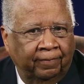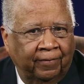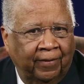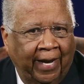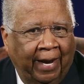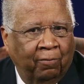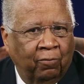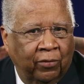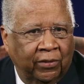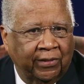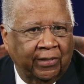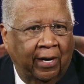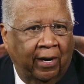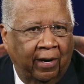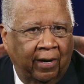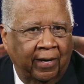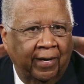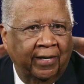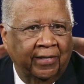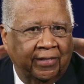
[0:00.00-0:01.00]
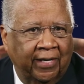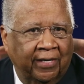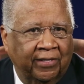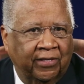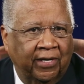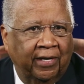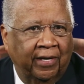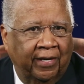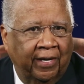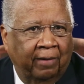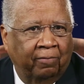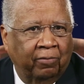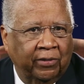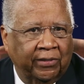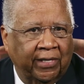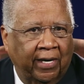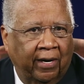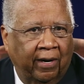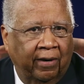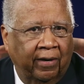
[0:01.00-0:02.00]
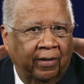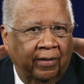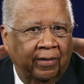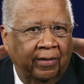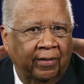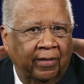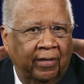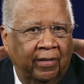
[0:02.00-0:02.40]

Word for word: That was our, as I said, that was our